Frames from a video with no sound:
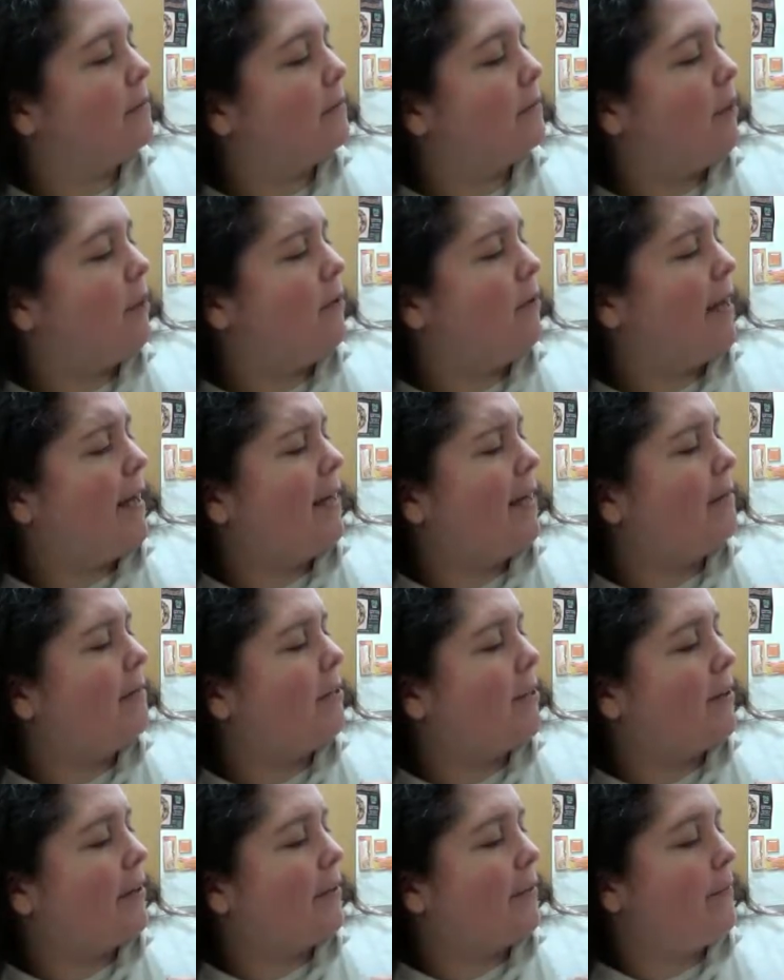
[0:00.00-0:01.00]
polar bear,
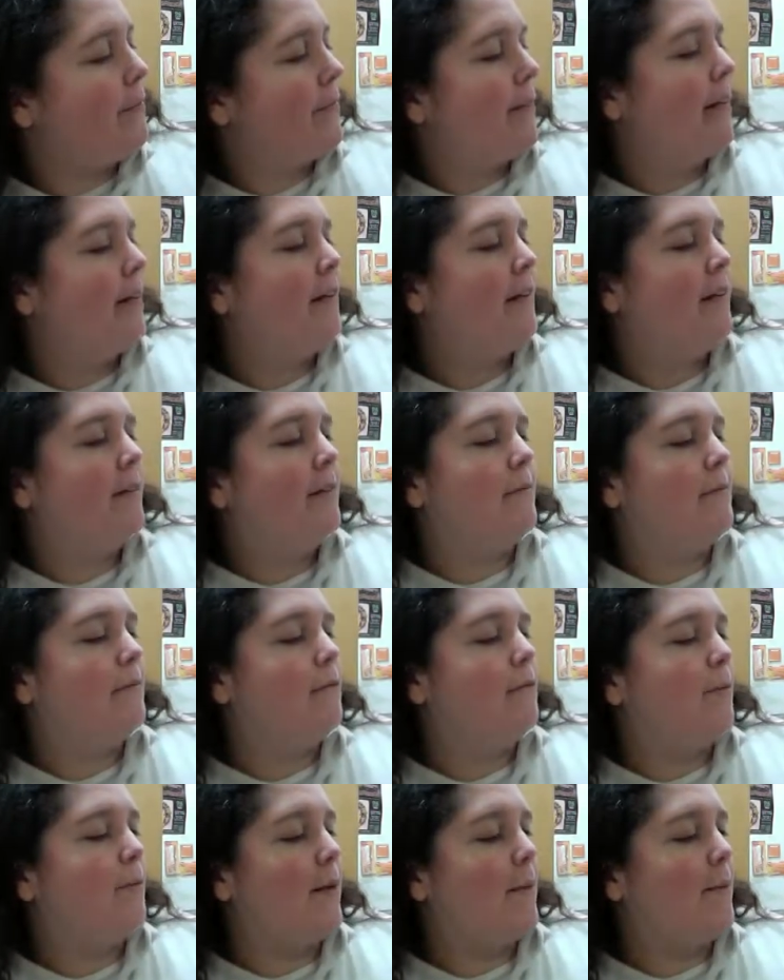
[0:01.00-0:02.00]
don't know.
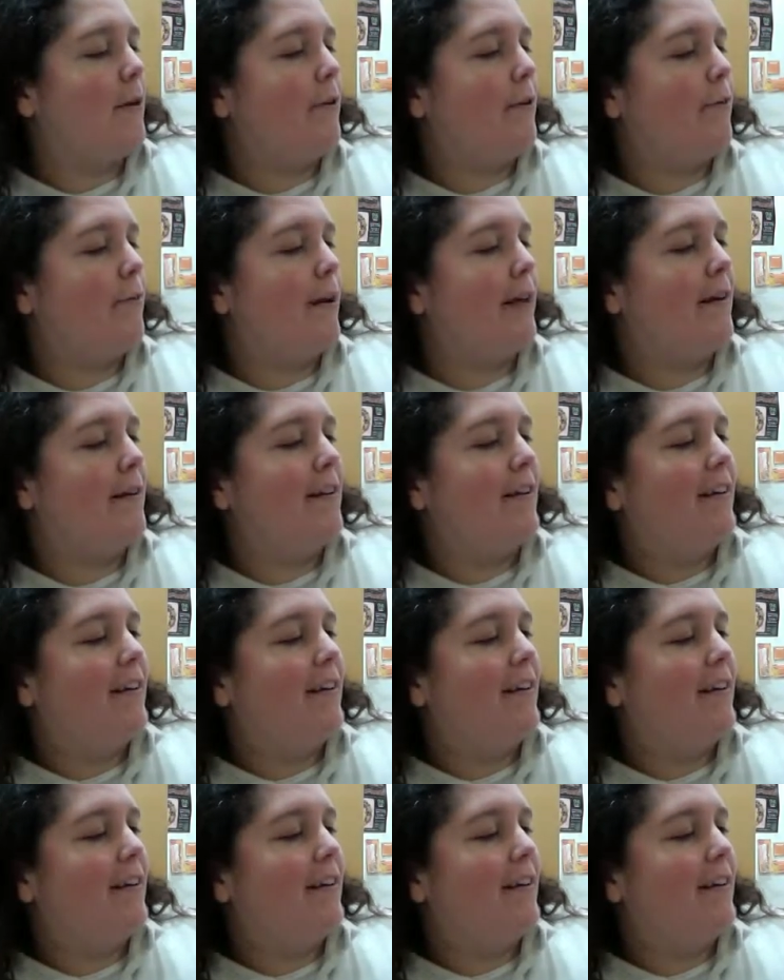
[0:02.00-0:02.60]
Probably a polar bear.